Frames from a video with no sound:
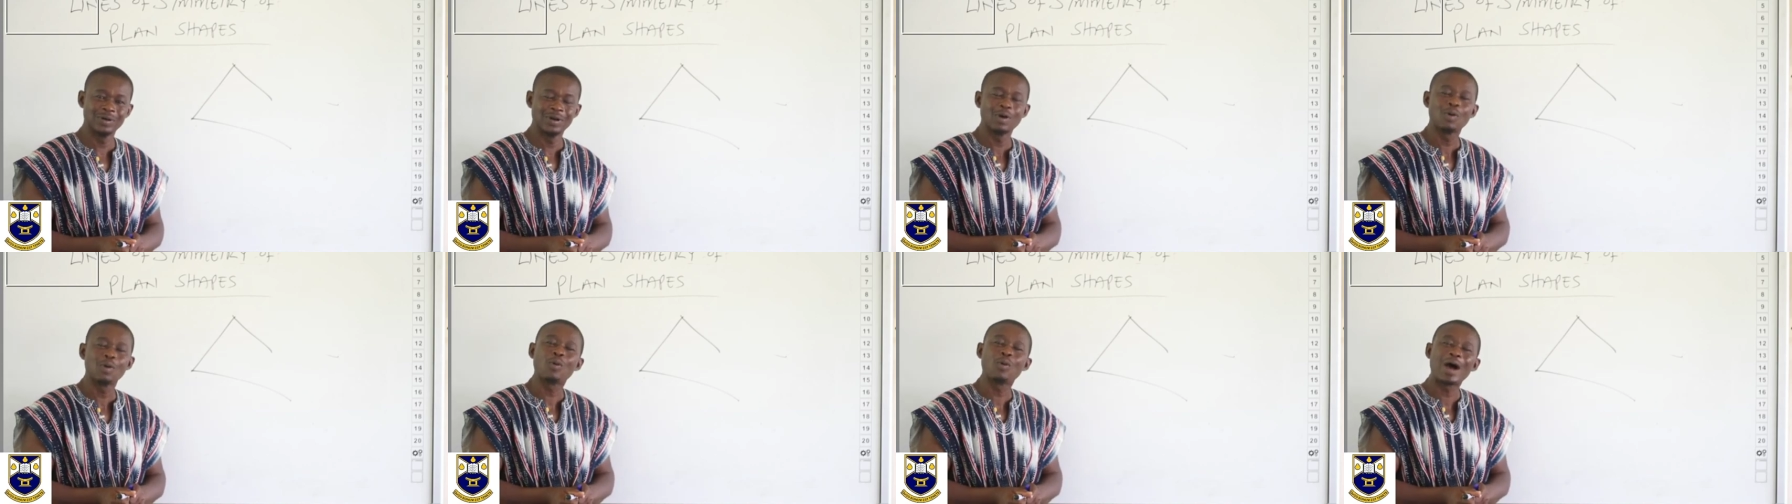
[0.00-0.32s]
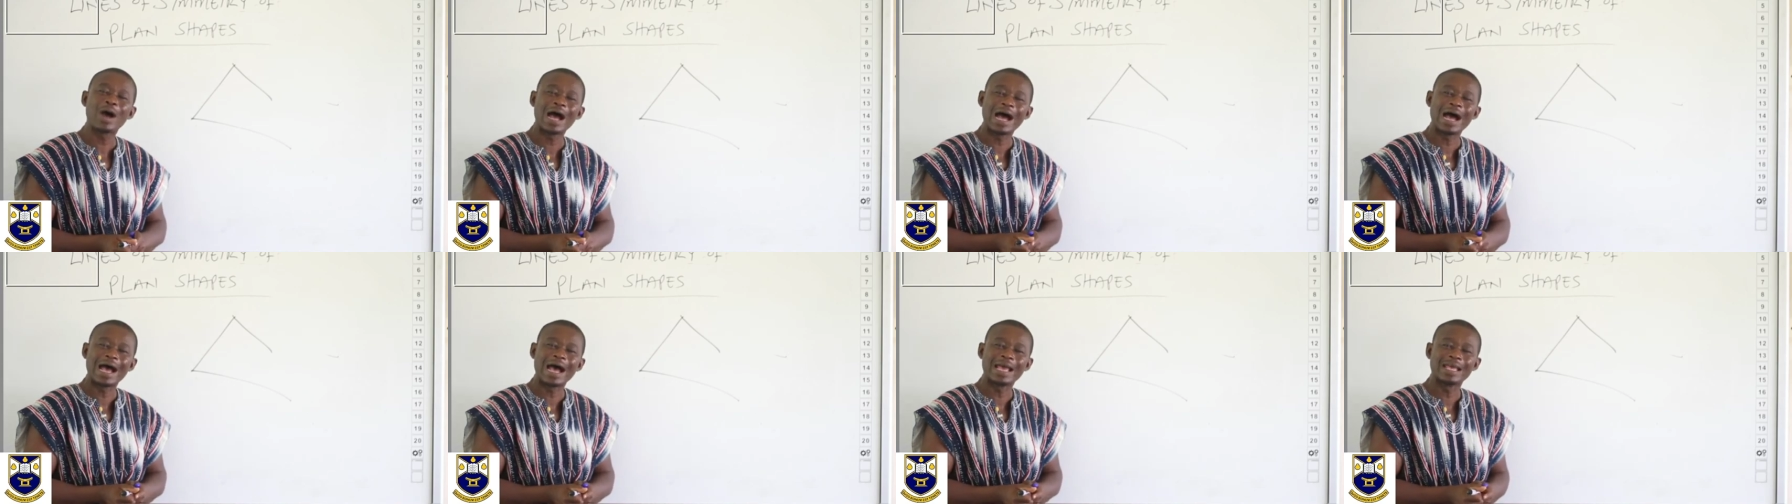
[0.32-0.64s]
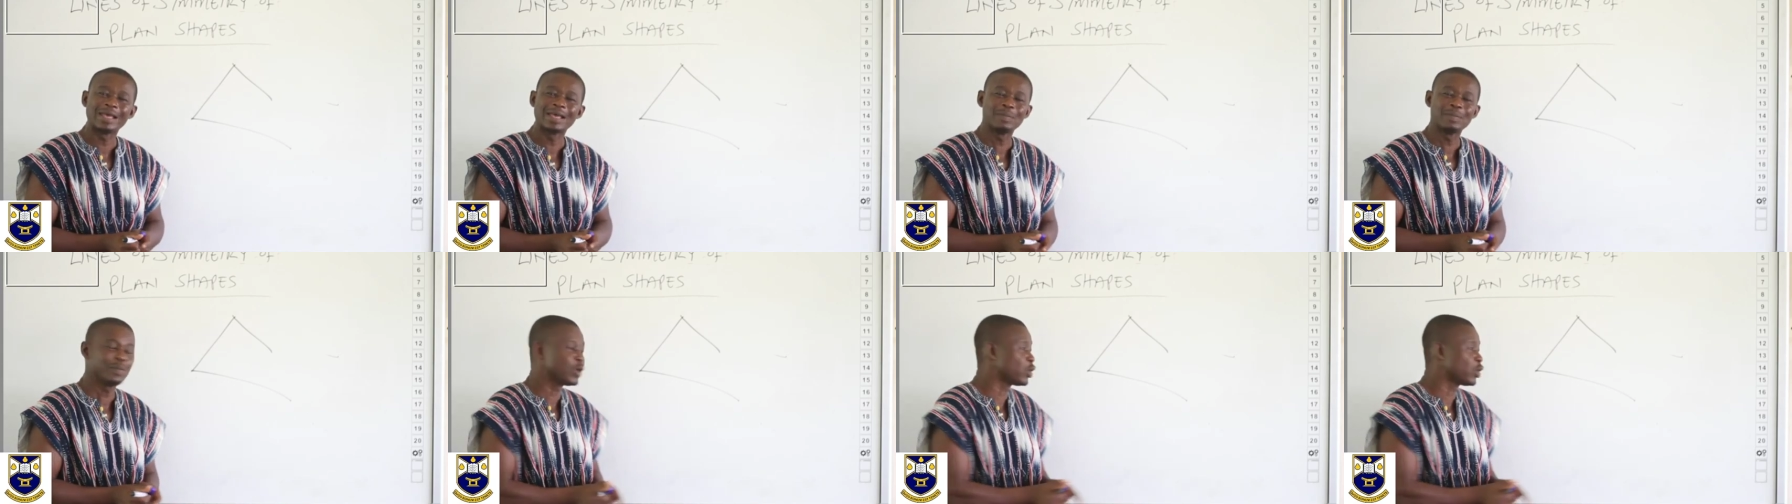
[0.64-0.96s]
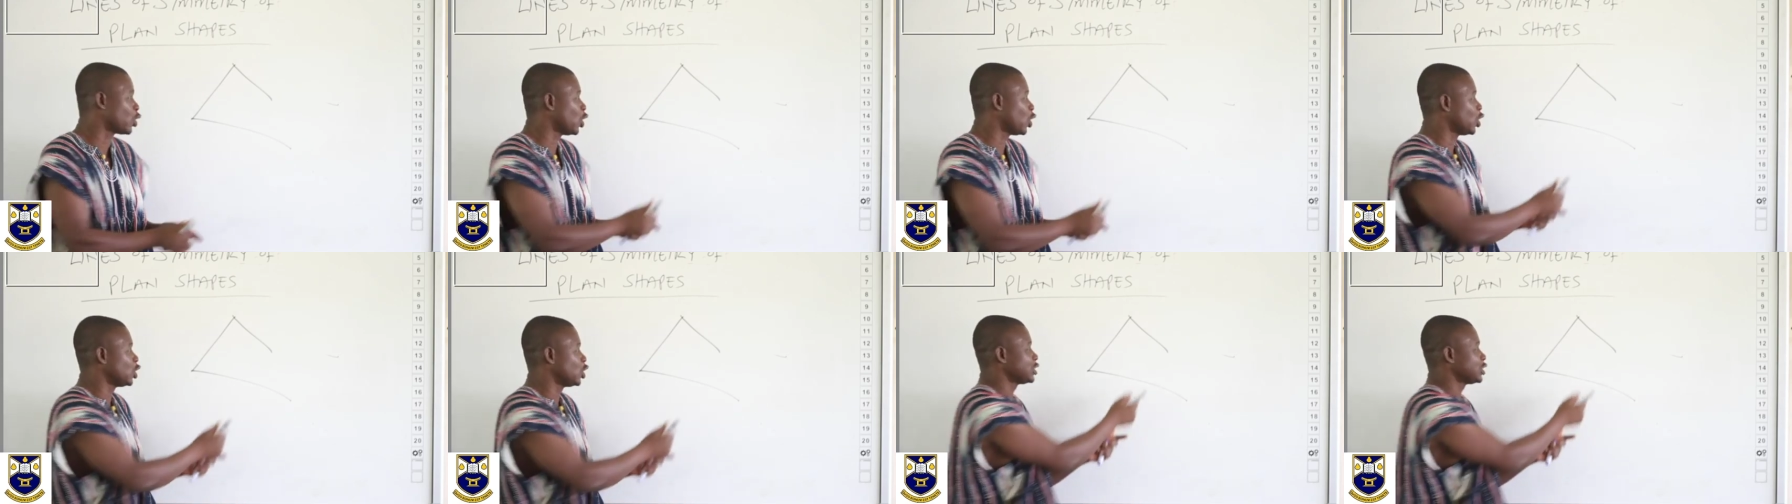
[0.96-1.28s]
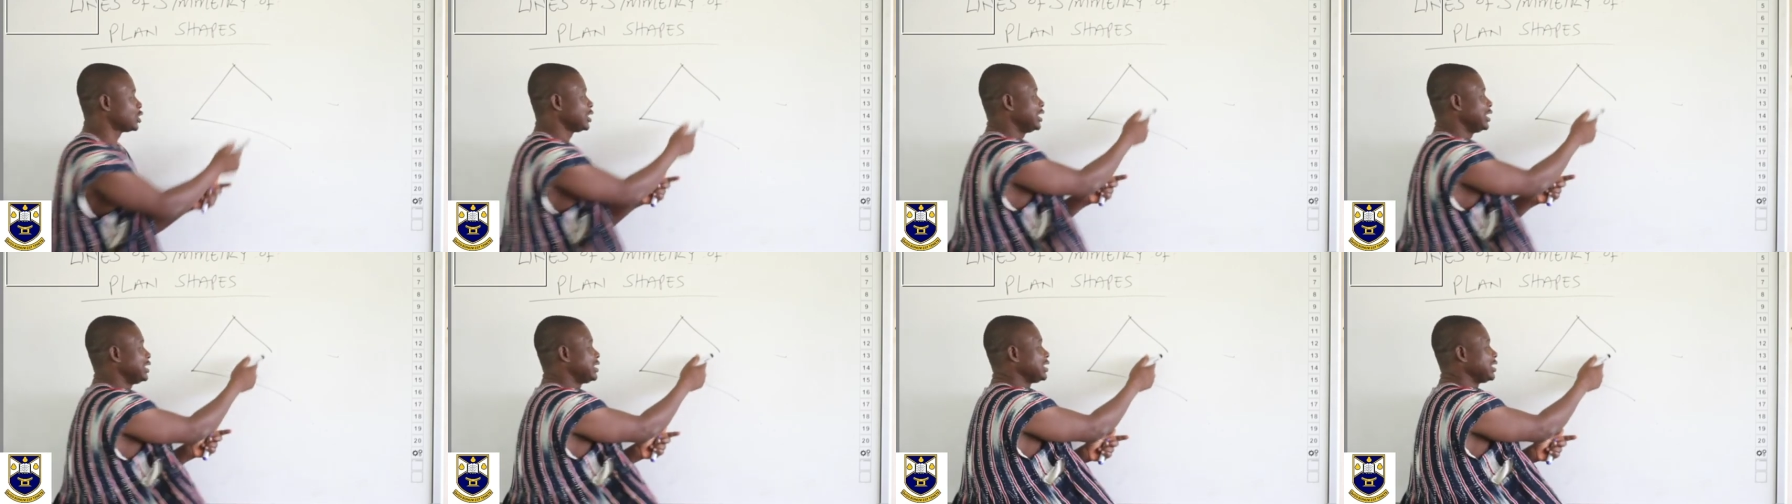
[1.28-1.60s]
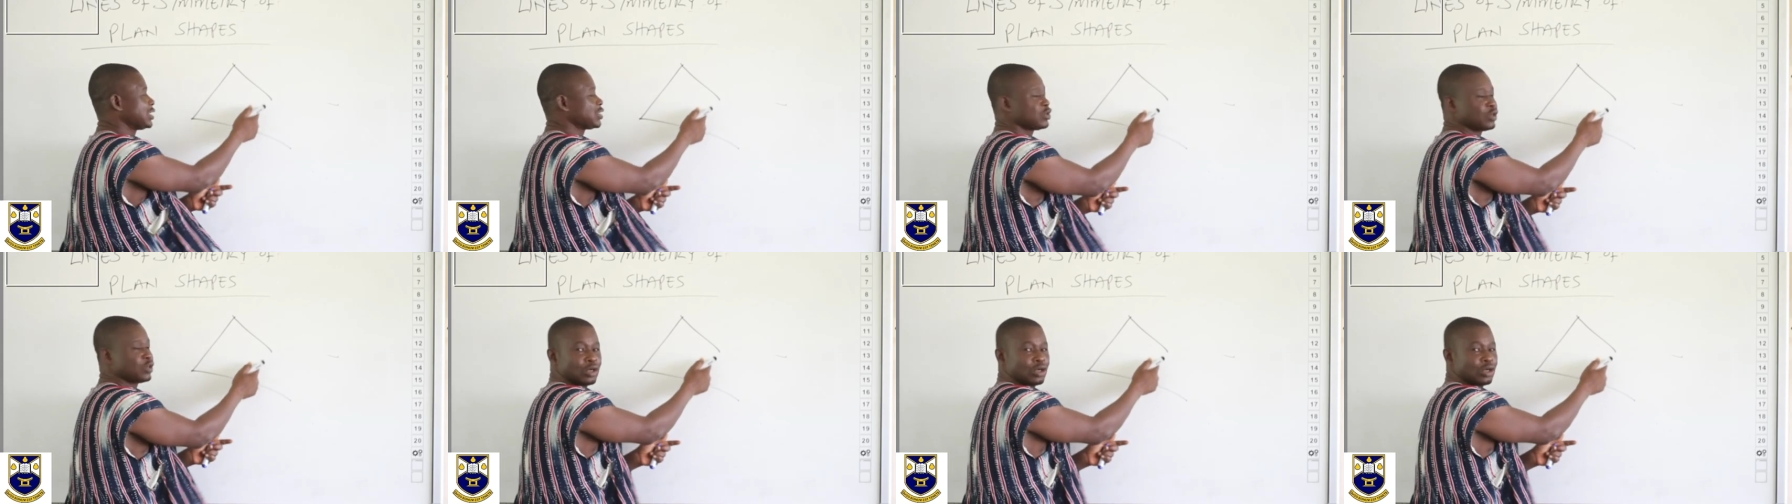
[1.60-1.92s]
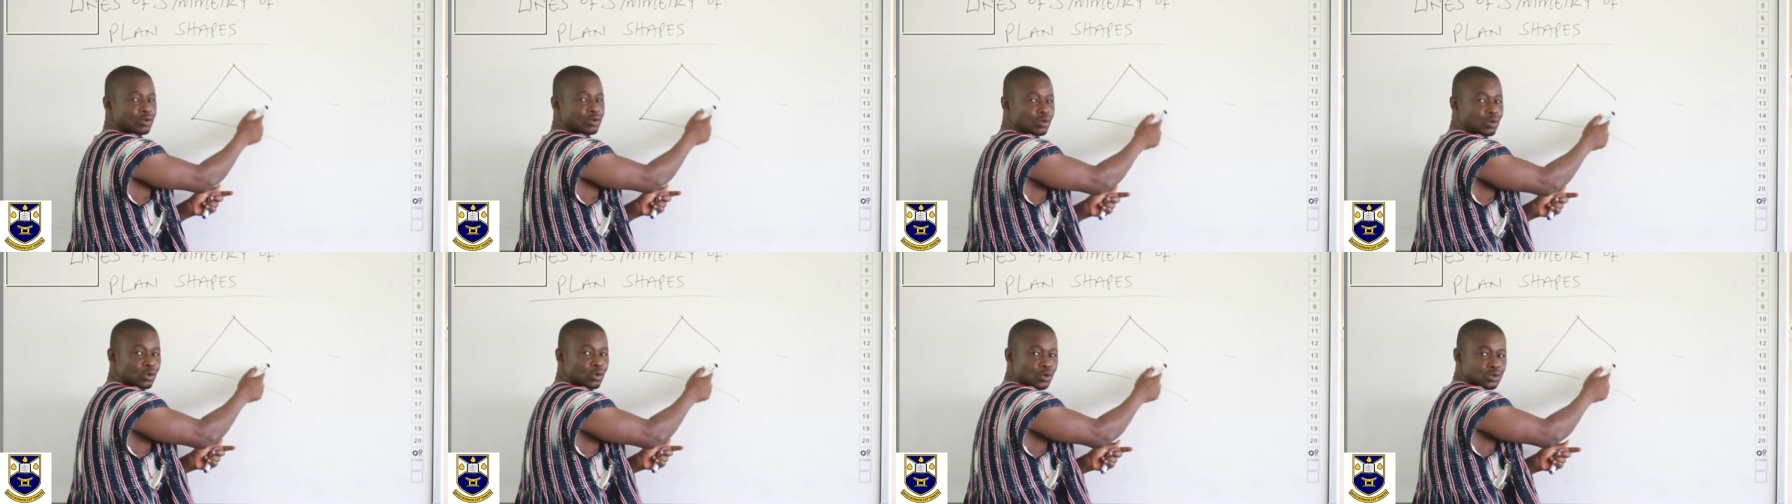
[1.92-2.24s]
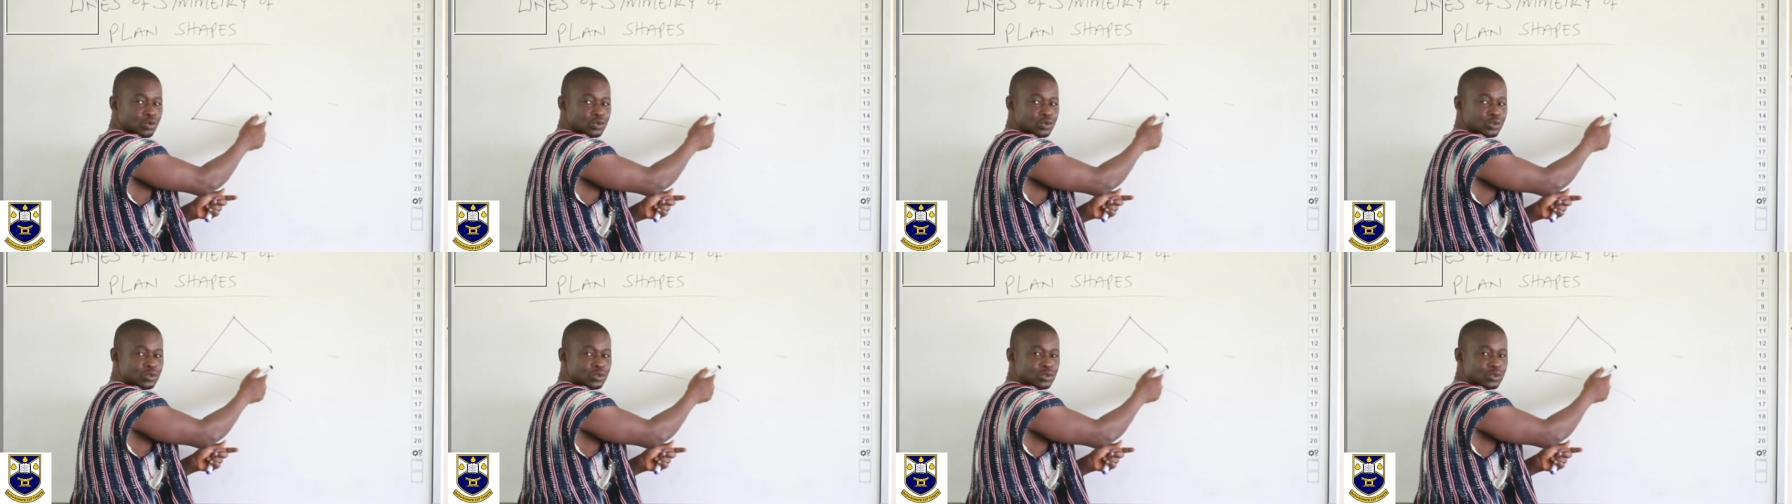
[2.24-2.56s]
Why? Because it is not closed.